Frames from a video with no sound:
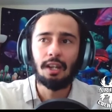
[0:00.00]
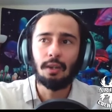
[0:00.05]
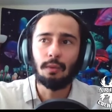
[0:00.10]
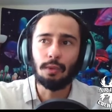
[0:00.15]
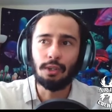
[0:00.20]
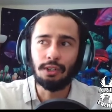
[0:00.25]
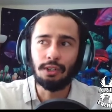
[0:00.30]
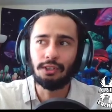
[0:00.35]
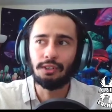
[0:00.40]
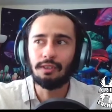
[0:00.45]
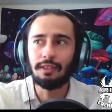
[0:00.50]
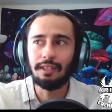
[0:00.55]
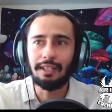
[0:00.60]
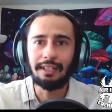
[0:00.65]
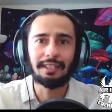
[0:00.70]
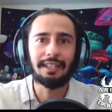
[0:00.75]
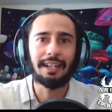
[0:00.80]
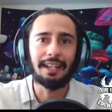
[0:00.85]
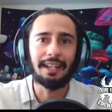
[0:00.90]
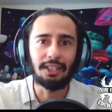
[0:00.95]
where
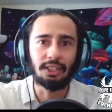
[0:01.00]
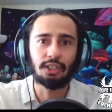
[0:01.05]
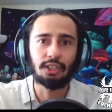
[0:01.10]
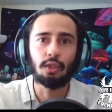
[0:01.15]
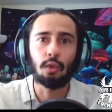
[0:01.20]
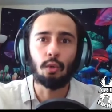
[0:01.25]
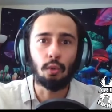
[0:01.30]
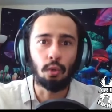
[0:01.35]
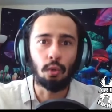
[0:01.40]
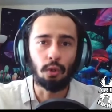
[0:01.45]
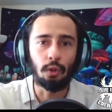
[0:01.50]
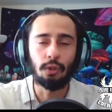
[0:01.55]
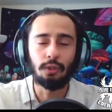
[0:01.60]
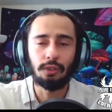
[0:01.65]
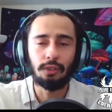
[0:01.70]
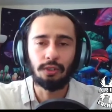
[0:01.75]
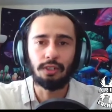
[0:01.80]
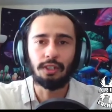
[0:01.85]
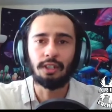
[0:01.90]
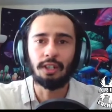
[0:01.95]
it's like a
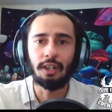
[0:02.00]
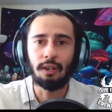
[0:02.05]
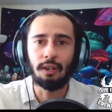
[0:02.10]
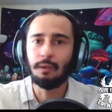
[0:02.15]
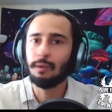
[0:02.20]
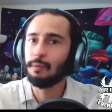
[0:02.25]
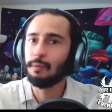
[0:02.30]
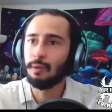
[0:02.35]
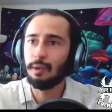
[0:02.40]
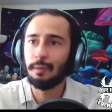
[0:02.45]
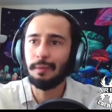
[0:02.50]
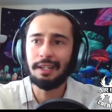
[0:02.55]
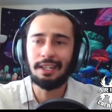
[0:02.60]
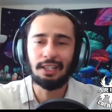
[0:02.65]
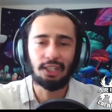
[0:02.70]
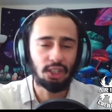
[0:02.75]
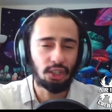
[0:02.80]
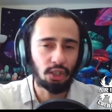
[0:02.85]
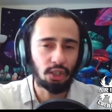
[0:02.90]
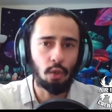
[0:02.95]
school you know where we're being
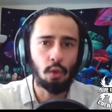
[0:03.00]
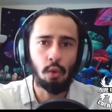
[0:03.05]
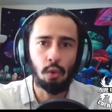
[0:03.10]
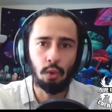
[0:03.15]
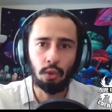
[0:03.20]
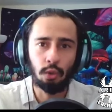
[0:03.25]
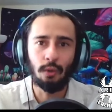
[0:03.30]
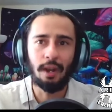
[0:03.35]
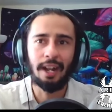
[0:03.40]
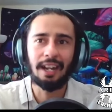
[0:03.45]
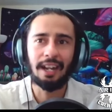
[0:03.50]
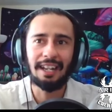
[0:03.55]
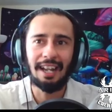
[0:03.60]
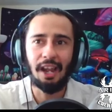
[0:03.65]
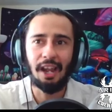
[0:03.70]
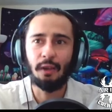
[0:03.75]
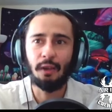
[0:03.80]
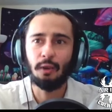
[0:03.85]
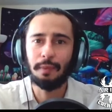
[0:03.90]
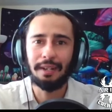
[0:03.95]
schooled right
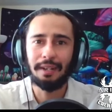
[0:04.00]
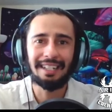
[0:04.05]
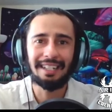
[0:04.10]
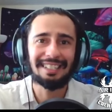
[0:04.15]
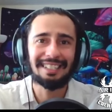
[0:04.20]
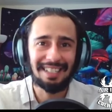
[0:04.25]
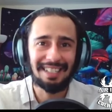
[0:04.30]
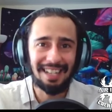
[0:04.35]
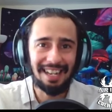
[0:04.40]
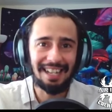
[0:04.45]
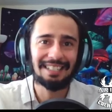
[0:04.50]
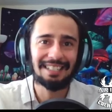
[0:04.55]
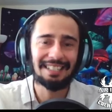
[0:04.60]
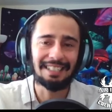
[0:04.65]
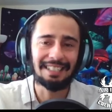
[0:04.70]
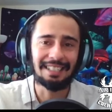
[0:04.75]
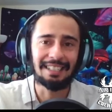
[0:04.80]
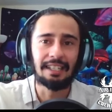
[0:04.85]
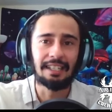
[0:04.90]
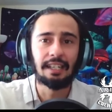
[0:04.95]
now we're being
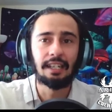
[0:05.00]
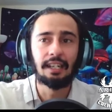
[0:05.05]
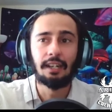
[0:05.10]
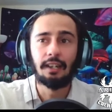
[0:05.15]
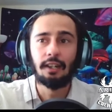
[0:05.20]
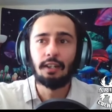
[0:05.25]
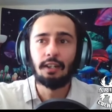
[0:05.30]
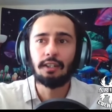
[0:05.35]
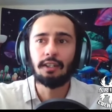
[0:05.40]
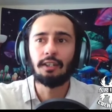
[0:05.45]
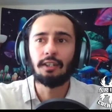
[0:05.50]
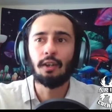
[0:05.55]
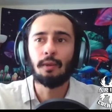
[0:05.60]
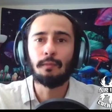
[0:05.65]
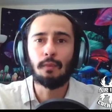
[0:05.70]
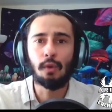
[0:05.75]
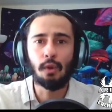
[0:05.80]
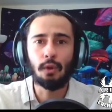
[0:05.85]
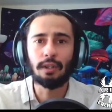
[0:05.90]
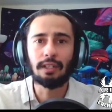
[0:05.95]
tested you know
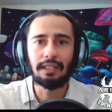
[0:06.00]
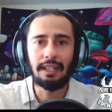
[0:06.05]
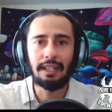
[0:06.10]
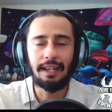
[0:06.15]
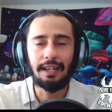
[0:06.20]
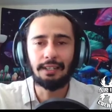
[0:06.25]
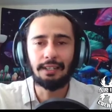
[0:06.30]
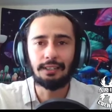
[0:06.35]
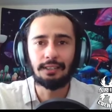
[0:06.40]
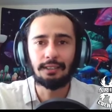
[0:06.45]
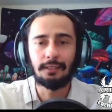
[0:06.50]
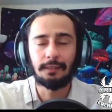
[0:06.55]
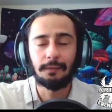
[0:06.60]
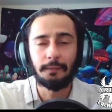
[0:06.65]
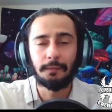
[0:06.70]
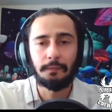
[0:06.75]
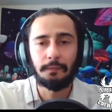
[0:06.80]
more or less